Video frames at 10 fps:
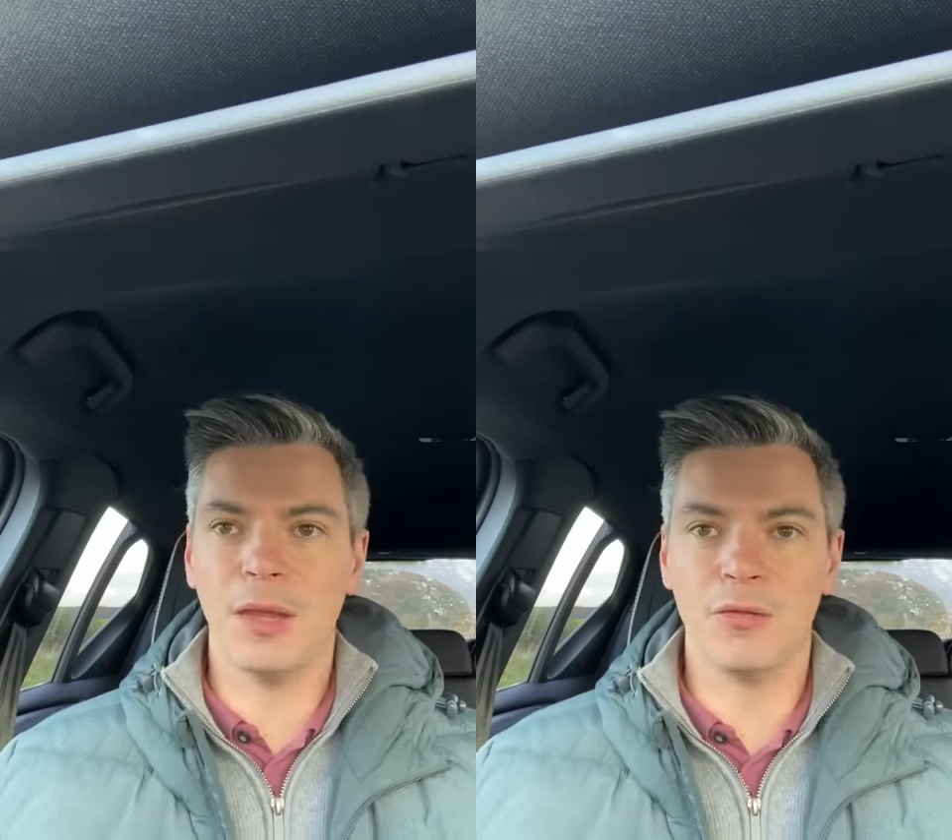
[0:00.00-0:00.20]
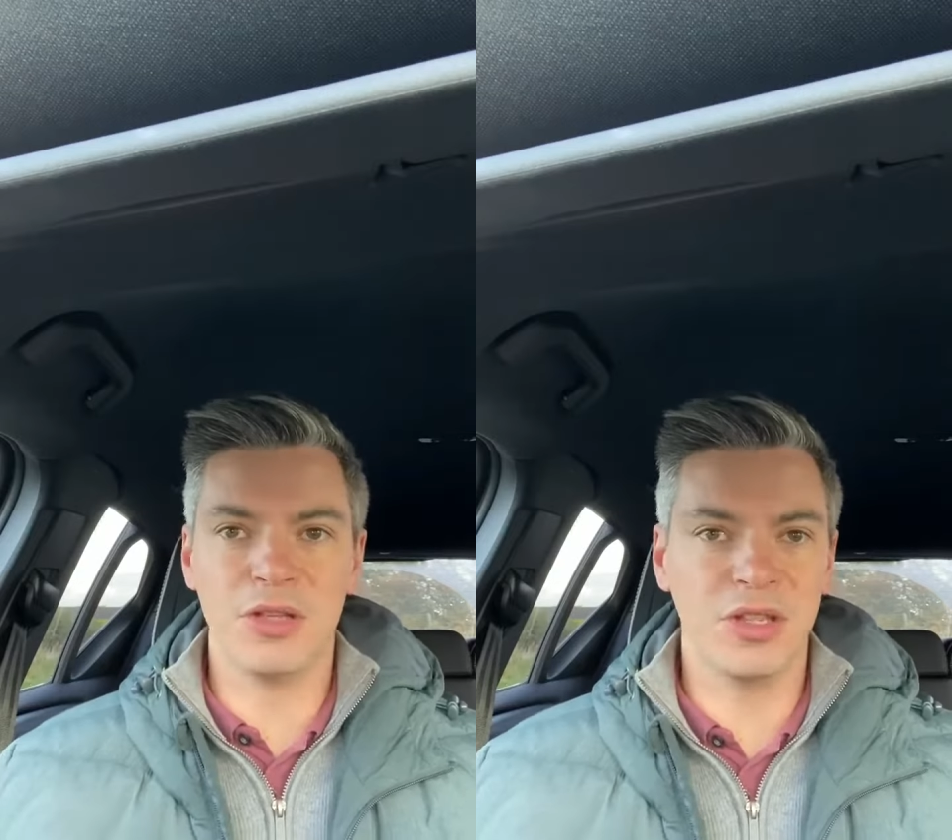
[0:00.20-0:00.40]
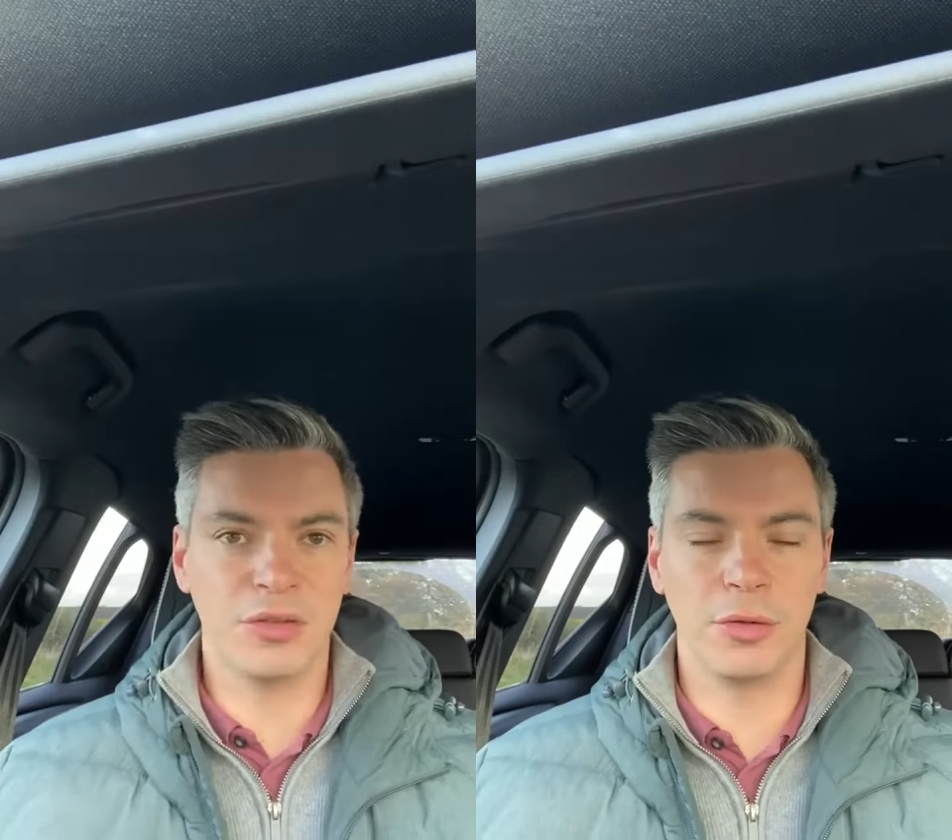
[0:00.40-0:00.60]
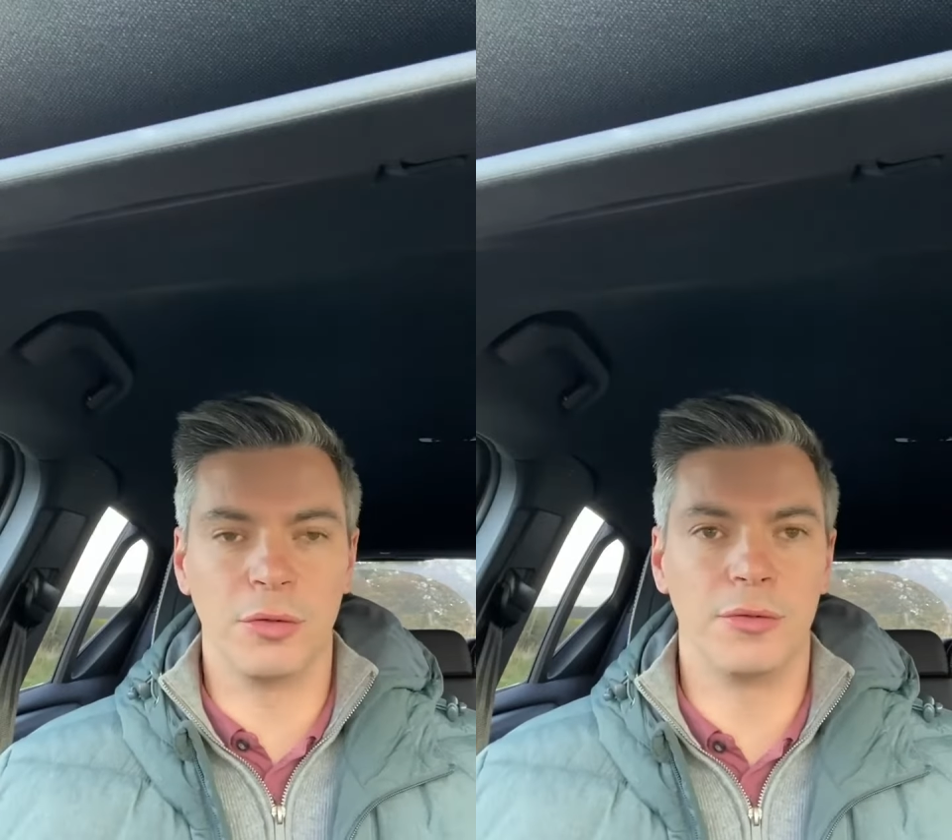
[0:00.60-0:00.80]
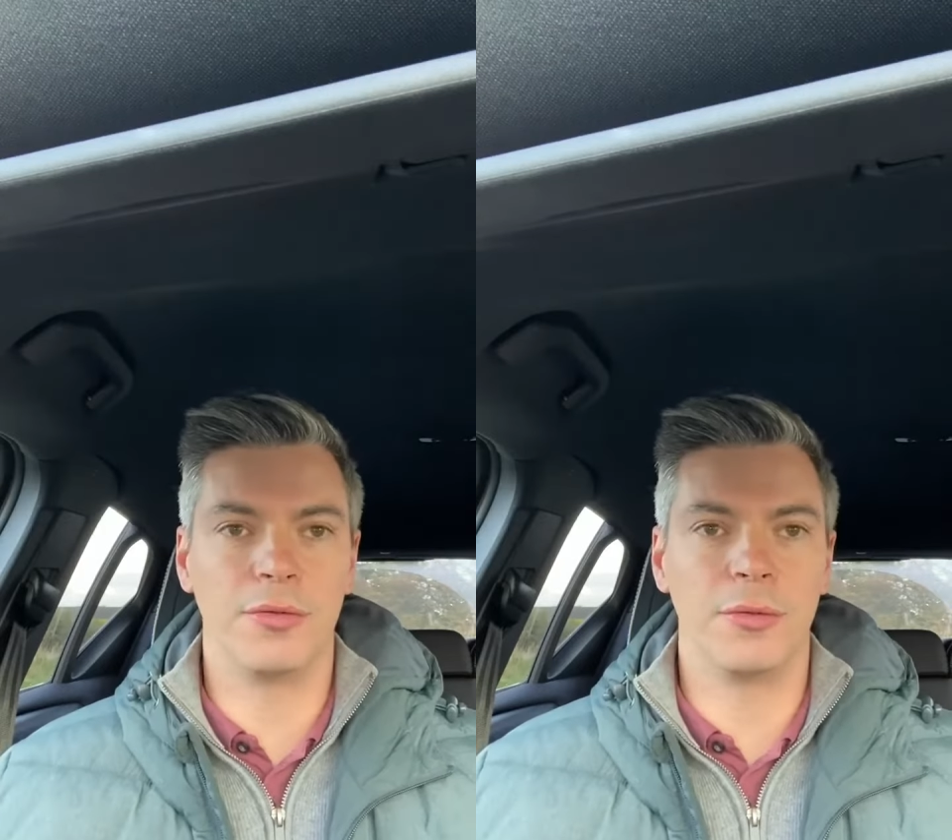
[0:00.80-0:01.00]
There is that
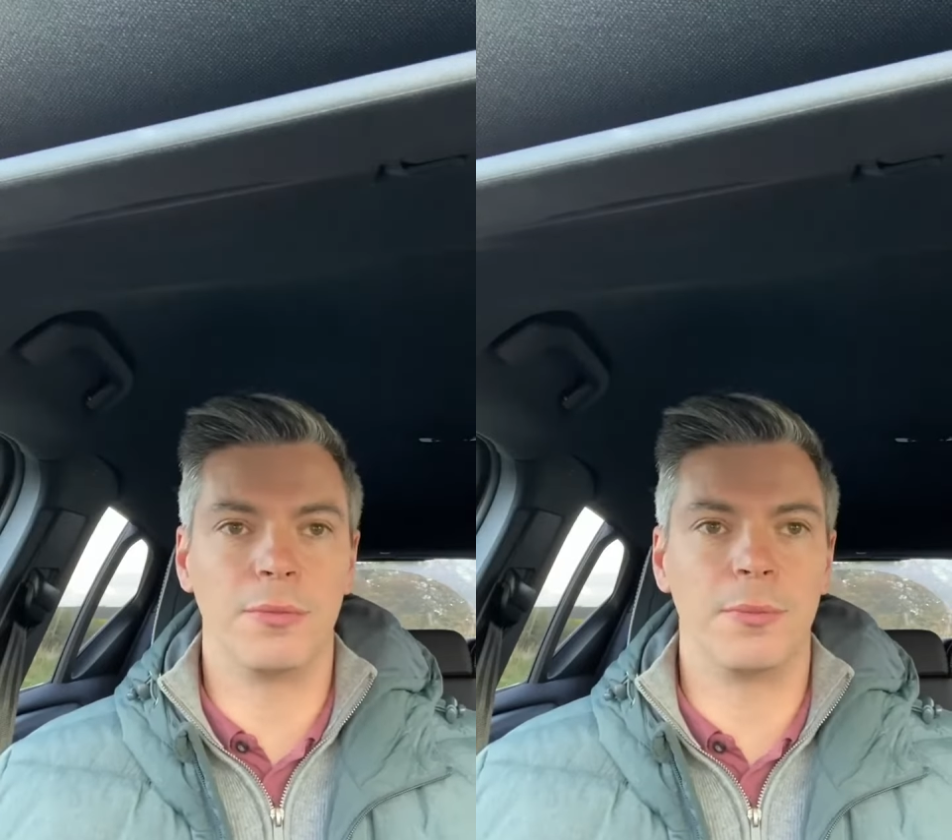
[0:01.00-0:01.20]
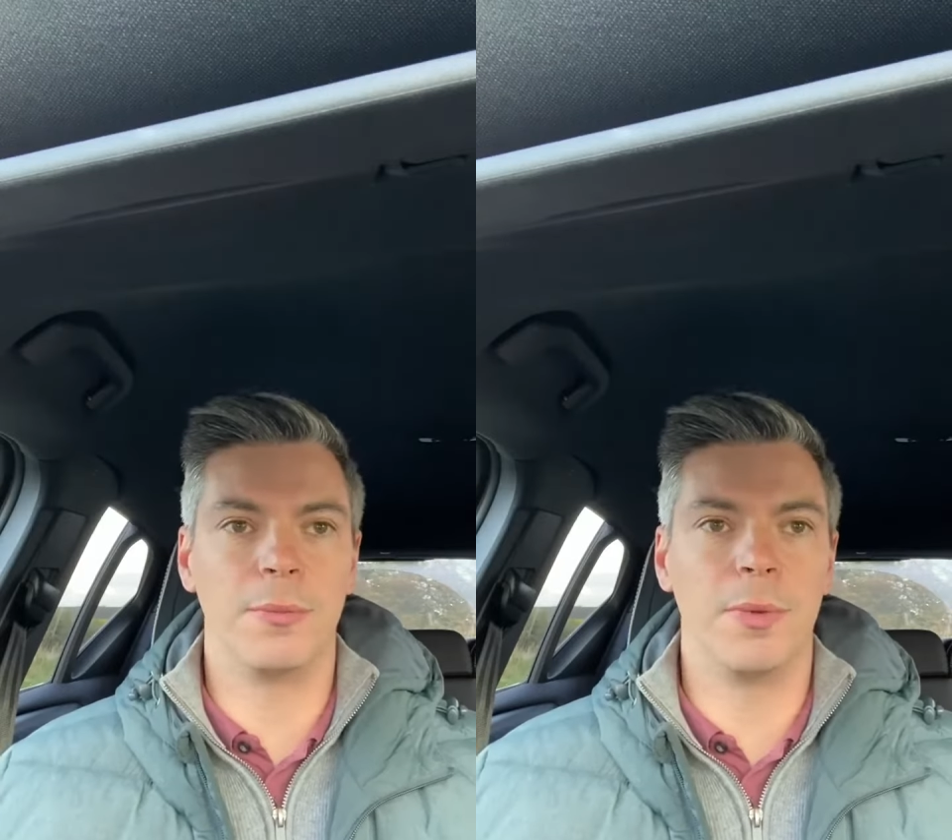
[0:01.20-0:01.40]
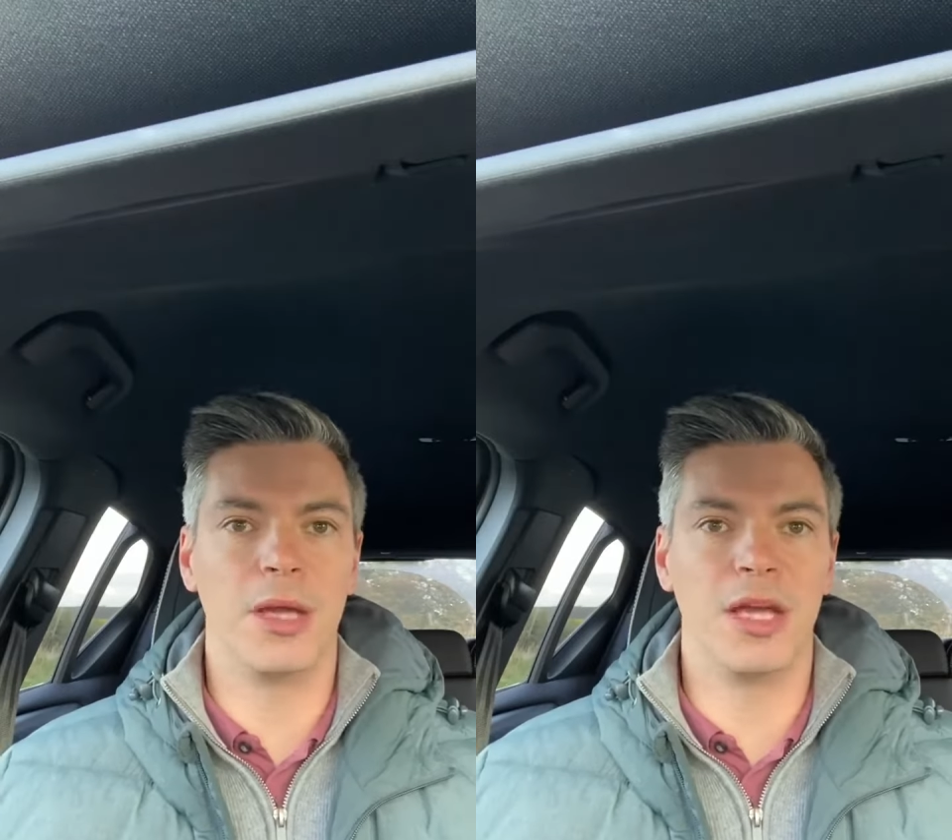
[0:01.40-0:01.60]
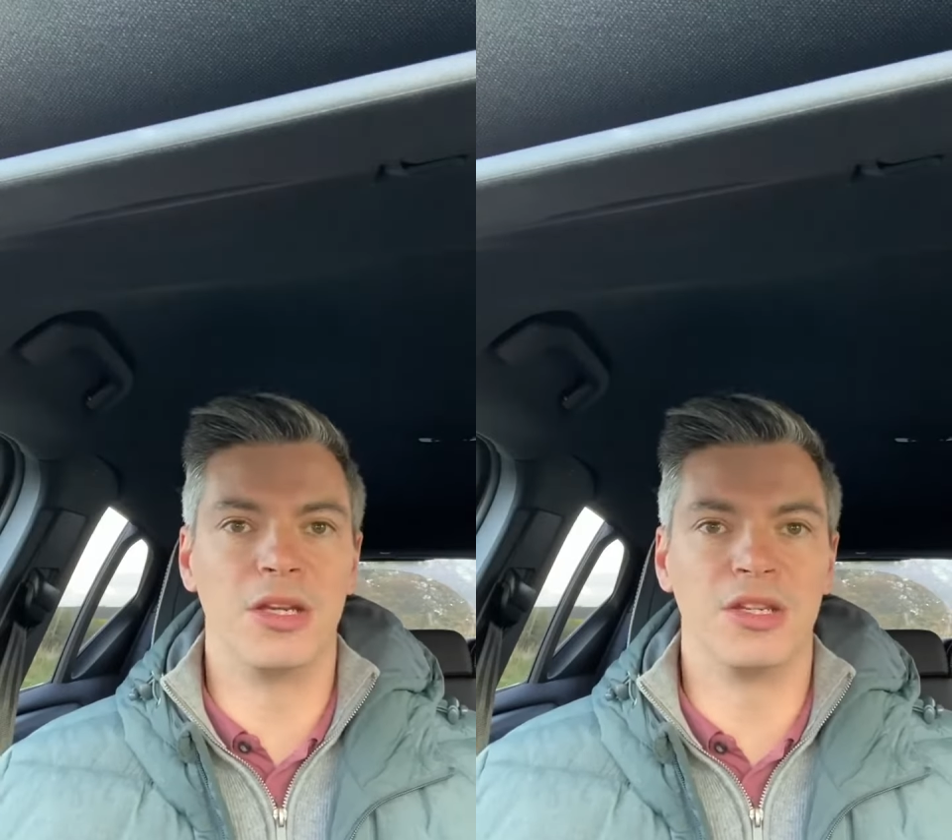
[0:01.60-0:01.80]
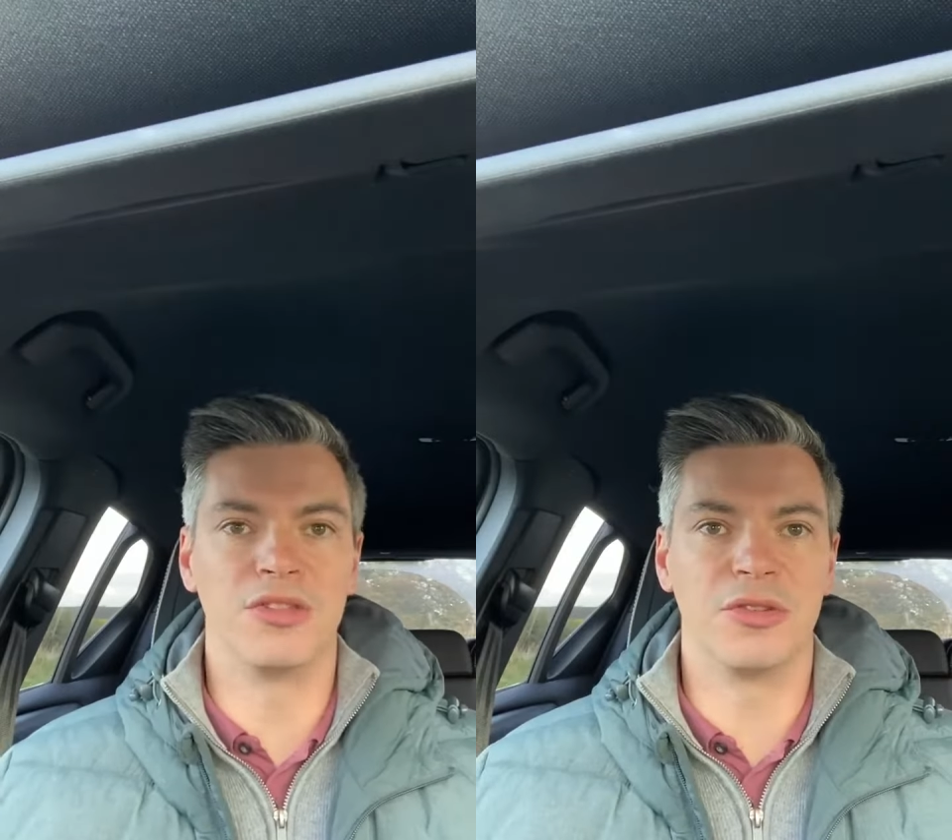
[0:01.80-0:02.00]
sort of
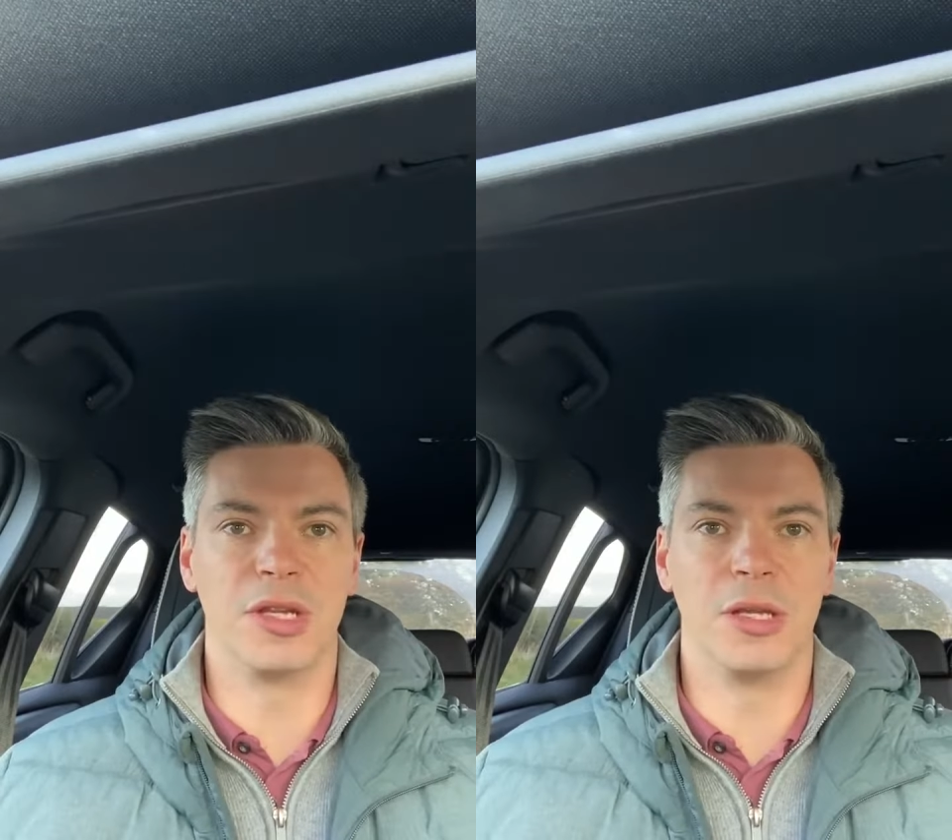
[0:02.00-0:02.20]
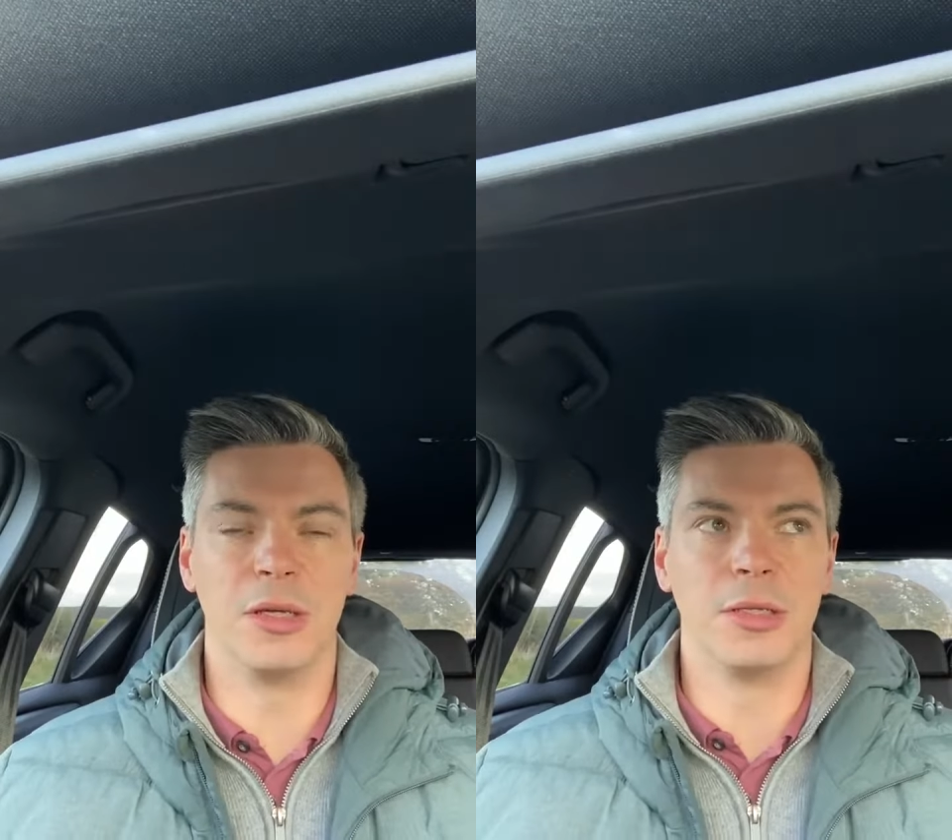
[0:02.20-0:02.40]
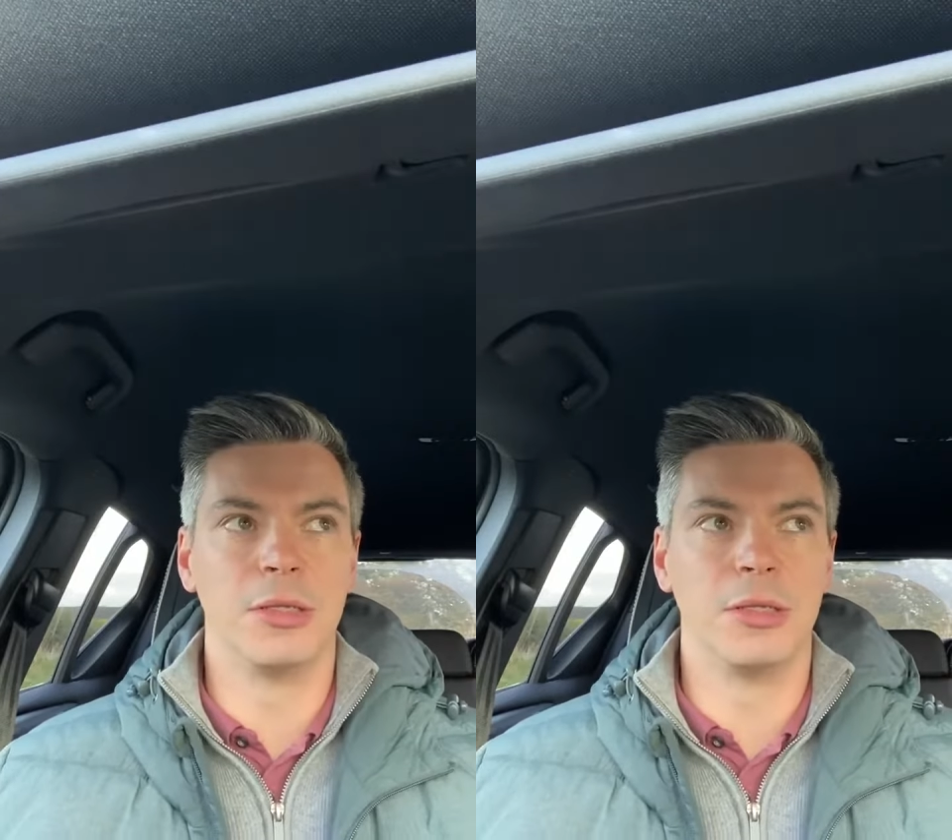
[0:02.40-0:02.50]
industry